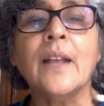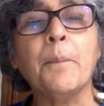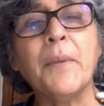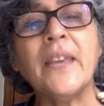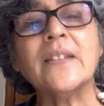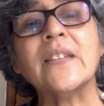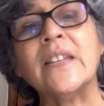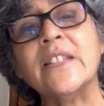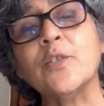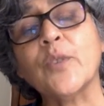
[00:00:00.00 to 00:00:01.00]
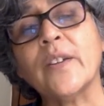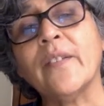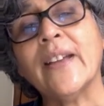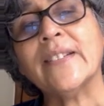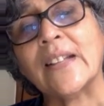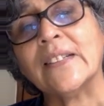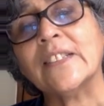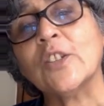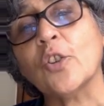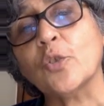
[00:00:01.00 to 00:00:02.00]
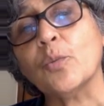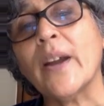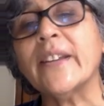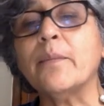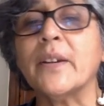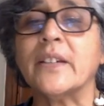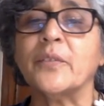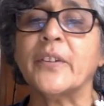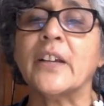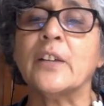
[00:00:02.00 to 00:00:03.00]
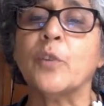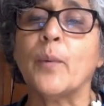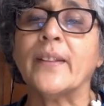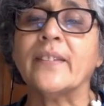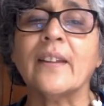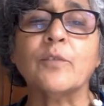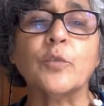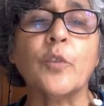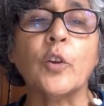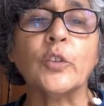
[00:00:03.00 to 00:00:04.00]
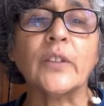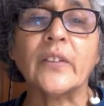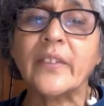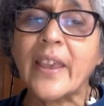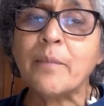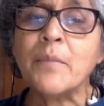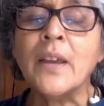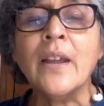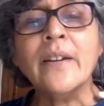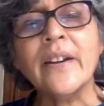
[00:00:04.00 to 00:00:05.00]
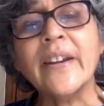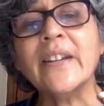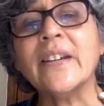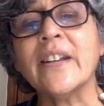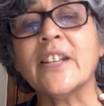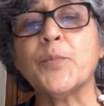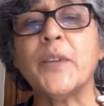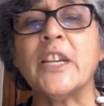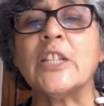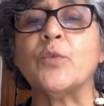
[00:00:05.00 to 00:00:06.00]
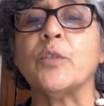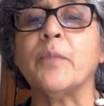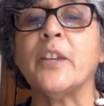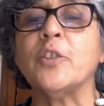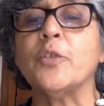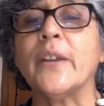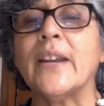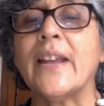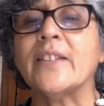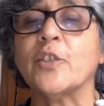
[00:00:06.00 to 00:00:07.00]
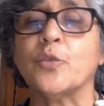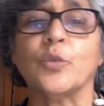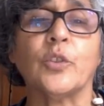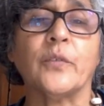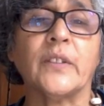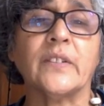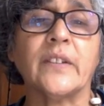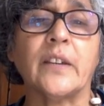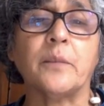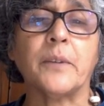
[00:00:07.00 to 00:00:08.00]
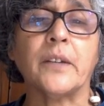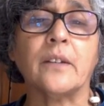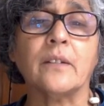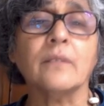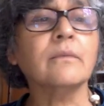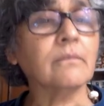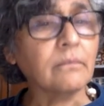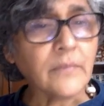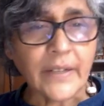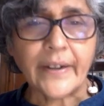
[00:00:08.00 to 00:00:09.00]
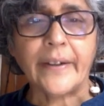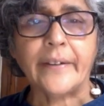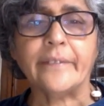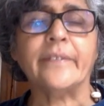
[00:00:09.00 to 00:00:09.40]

B is easy to advise others not to worry, but difficult for oneself to follow the same. Narrate an experience which made you realize the truth of this statement. Narrative.